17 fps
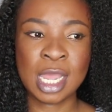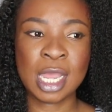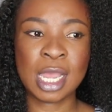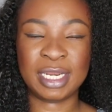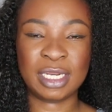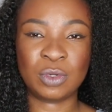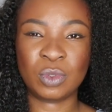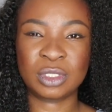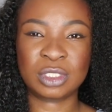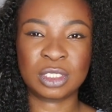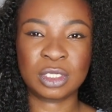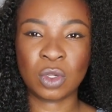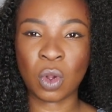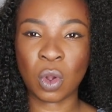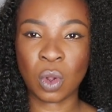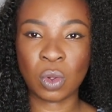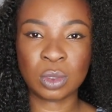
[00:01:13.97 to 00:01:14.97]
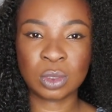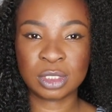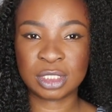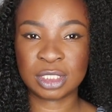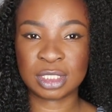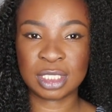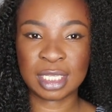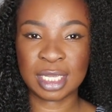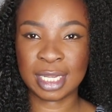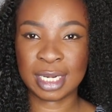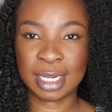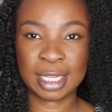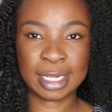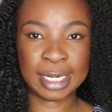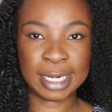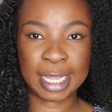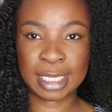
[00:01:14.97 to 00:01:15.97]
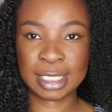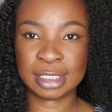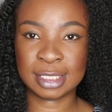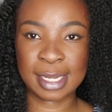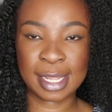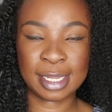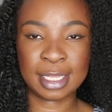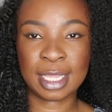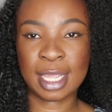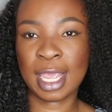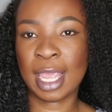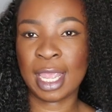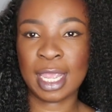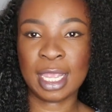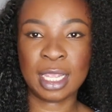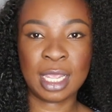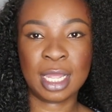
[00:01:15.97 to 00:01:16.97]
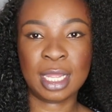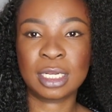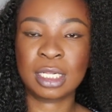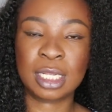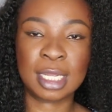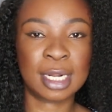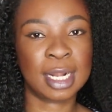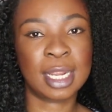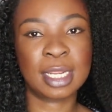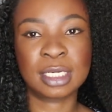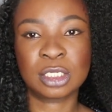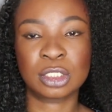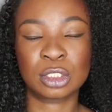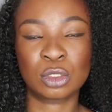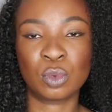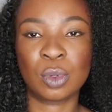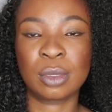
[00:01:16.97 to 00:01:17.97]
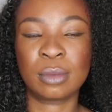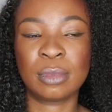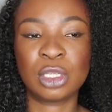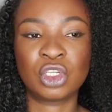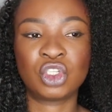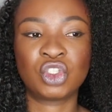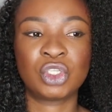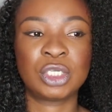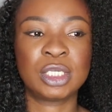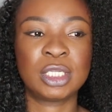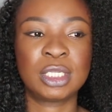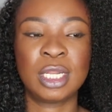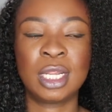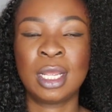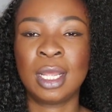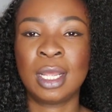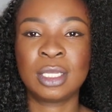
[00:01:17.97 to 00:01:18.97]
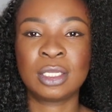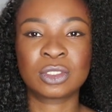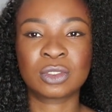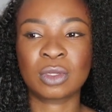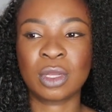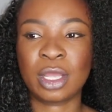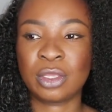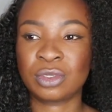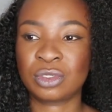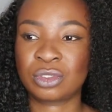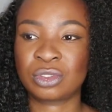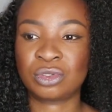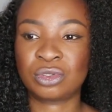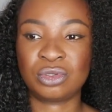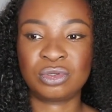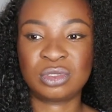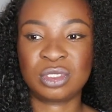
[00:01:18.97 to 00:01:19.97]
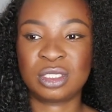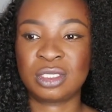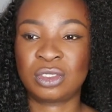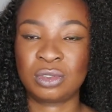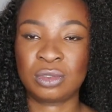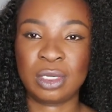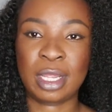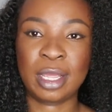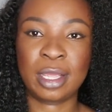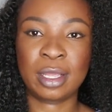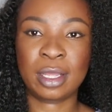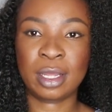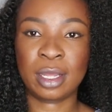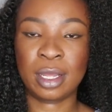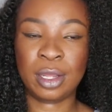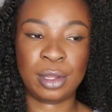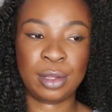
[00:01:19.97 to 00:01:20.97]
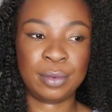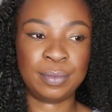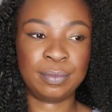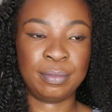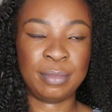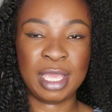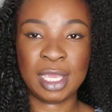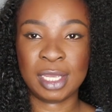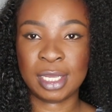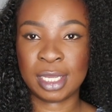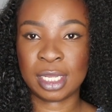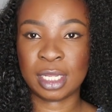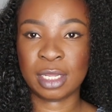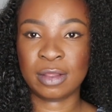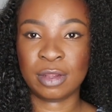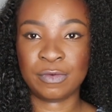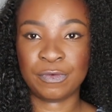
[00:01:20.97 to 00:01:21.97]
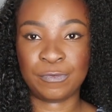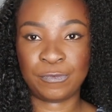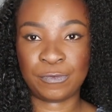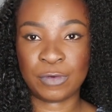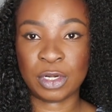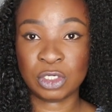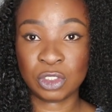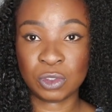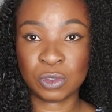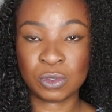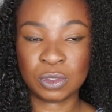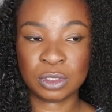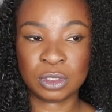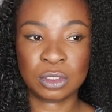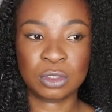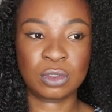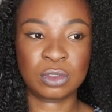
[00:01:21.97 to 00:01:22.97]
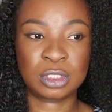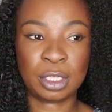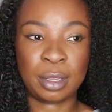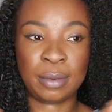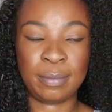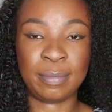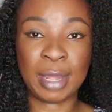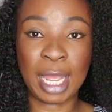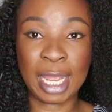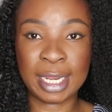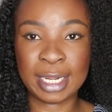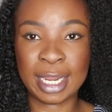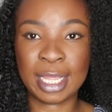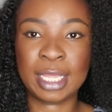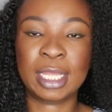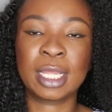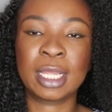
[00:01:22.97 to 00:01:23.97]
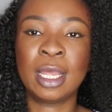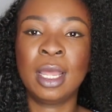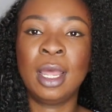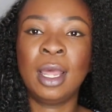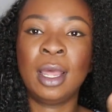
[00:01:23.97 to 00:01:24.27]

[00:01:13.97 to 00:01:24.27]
but it was an old Singer, like 99K hand cracked sewing machine. So I used to use it to like make frontals, because I buy like